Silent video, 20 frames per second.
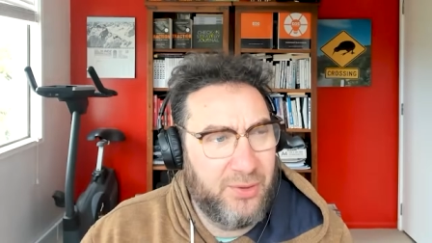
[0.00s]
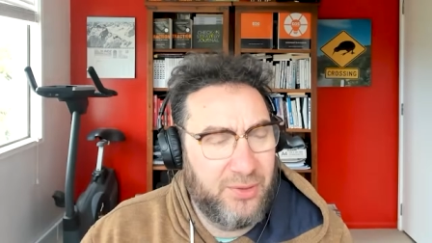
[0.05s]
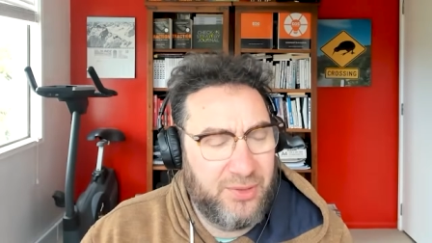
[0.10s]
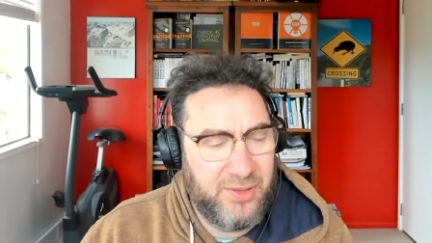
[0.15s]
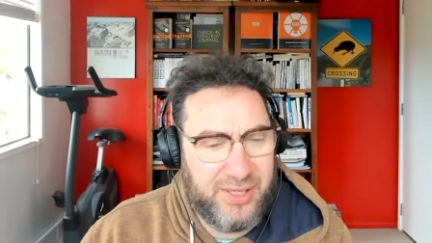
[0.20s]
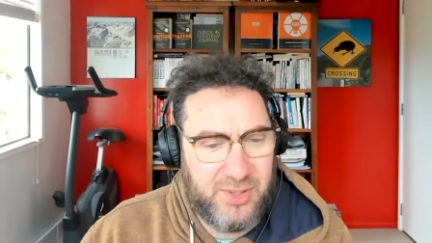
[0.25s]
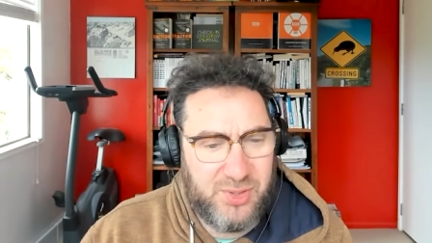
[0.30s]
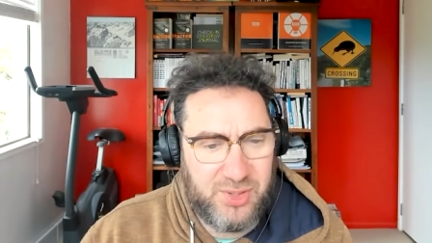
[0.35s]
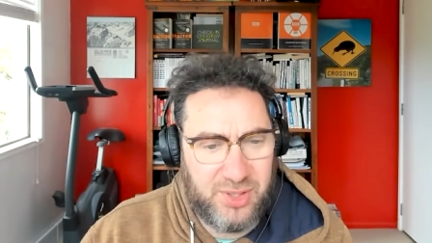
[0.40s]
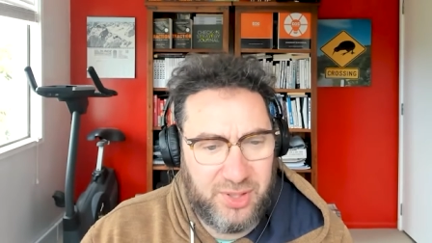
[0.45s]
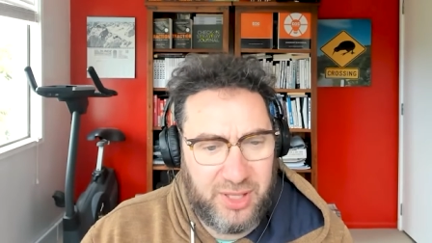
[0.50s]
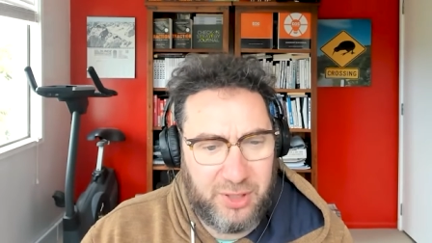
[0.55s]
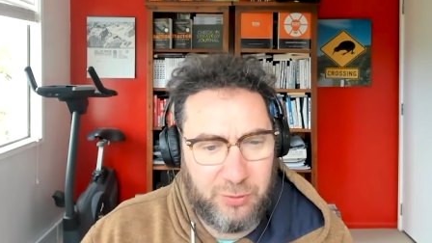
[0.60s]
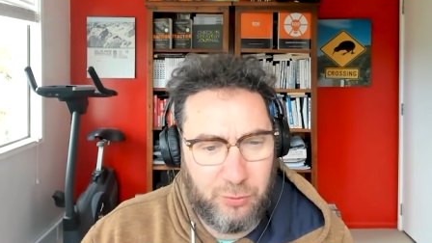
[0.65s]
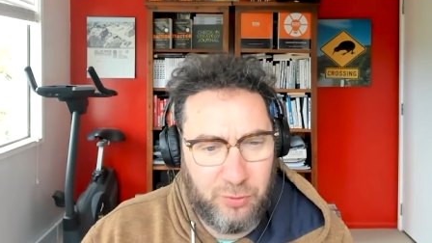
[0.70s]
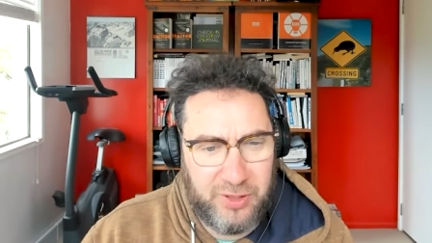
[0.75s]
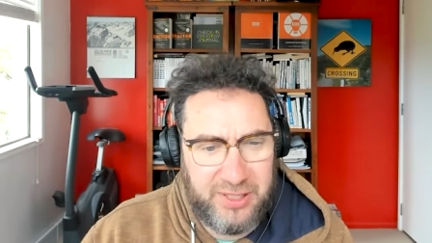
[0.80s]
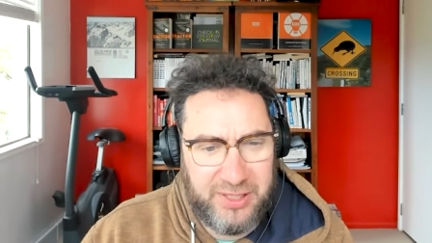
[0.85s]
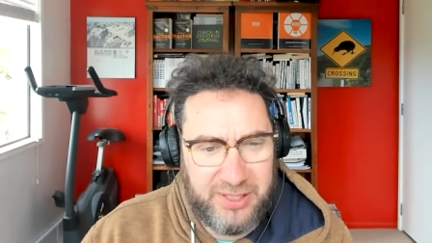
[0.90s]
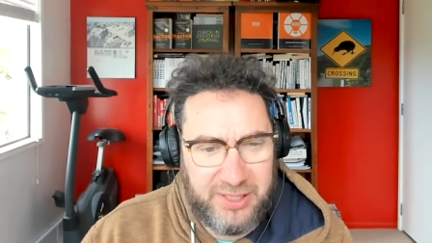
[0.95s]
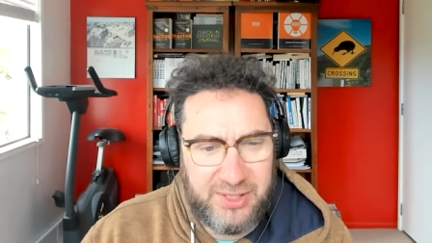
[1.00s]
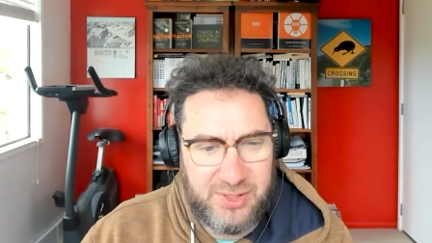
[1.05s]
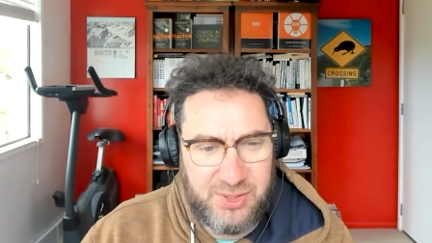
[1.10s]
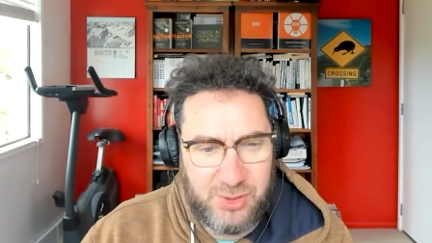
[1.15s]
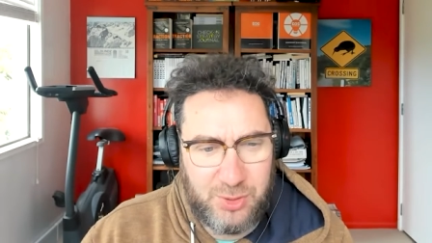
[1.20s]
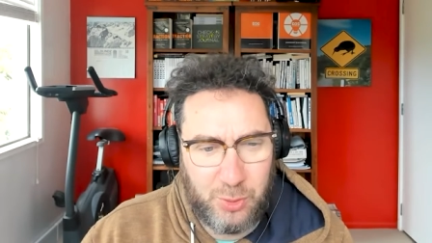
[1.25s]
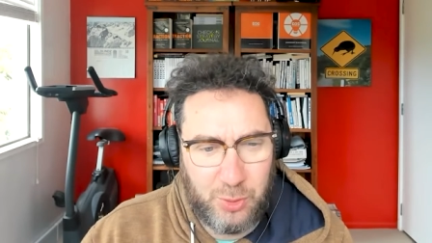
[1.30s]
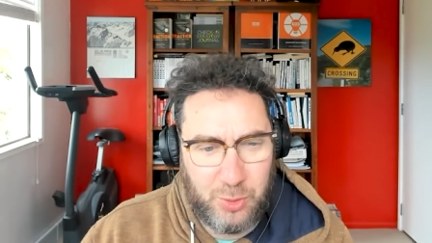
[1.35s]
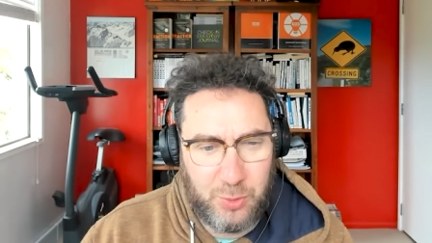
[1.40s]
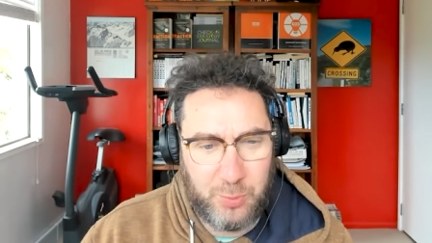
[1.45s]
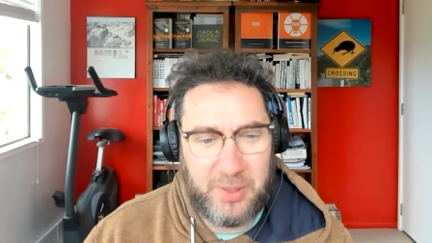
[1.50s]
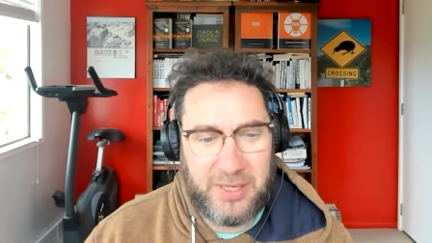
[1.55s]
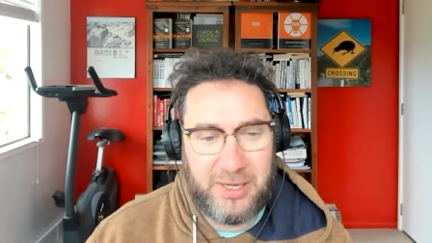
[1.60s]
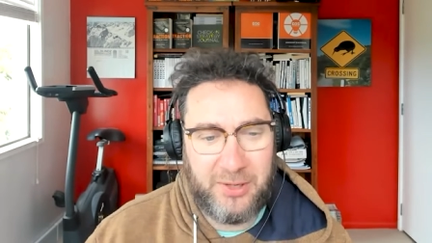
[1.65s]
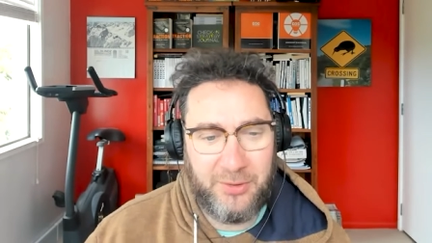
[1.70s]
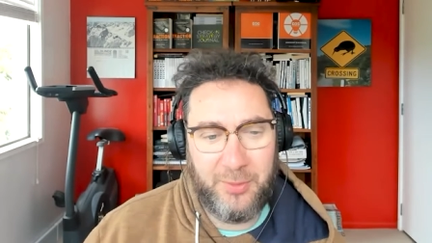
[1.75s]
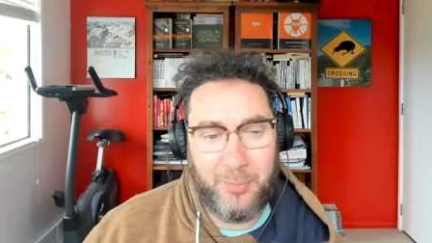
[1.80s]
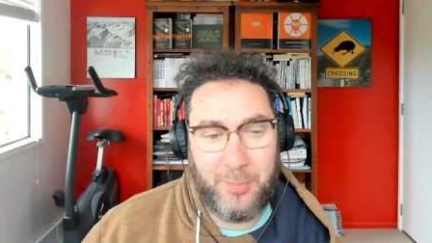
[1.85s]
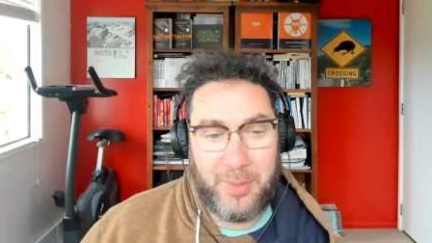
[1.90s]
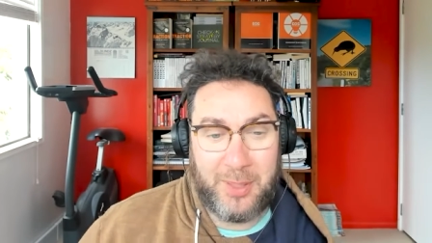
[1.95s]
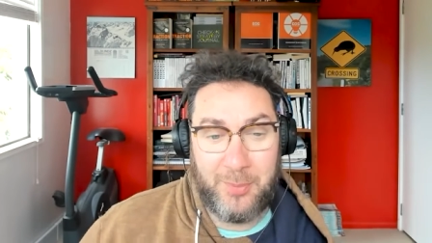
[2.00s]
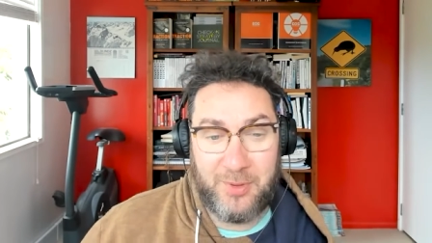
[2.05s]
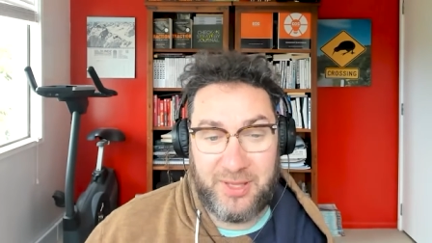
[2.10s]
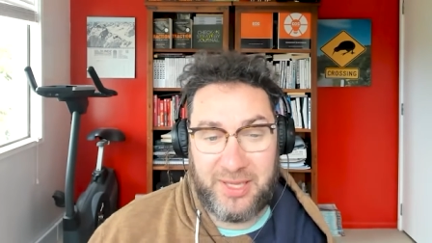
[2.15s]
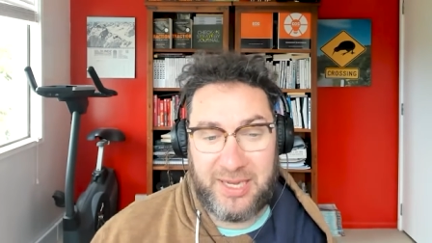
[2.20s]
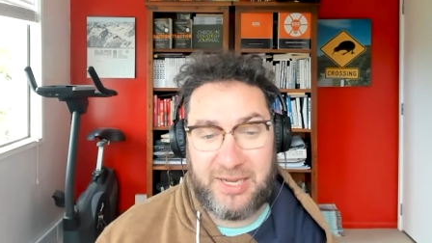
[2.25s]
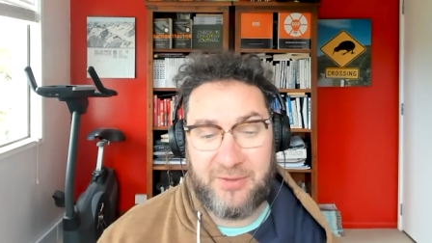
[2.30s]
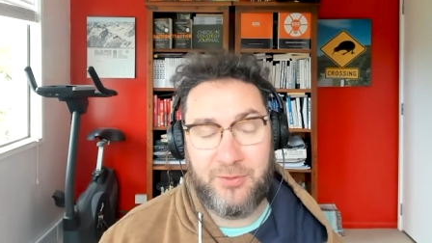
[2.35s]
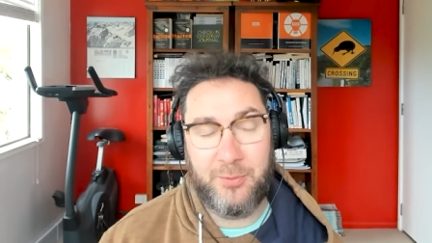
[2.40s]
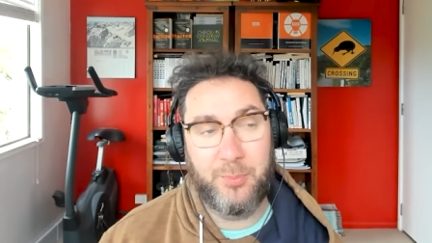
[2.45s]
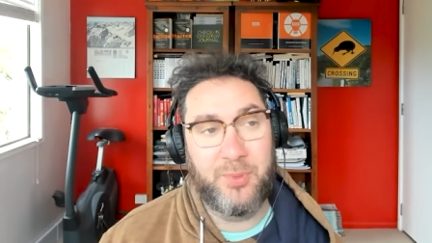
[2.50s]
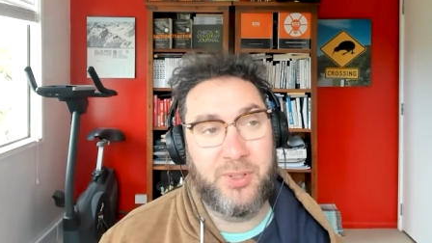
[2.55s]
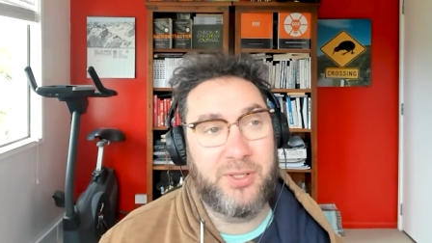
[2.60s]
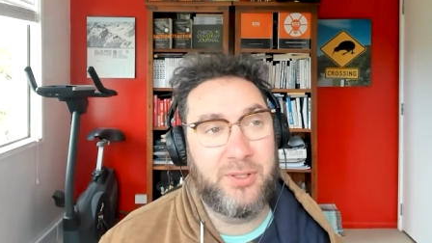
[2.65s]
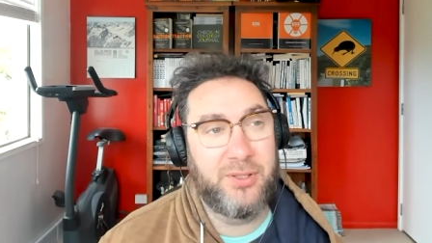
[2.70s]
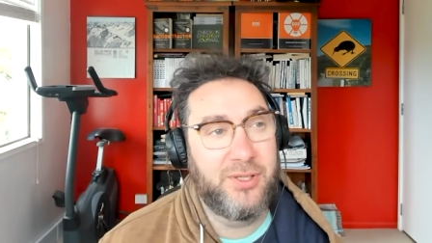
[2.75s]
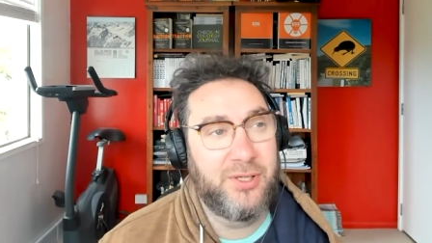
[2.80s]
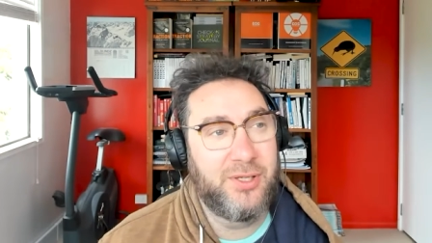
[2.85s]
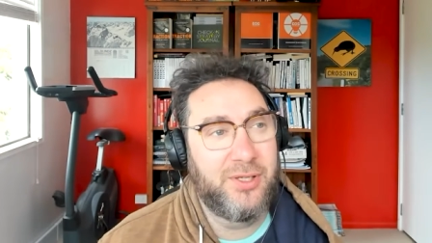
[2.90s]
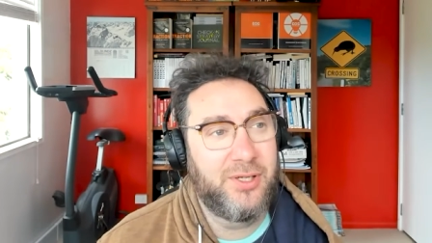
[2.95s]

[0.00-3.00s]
the things that they really need to talk about that maybe they haven't been.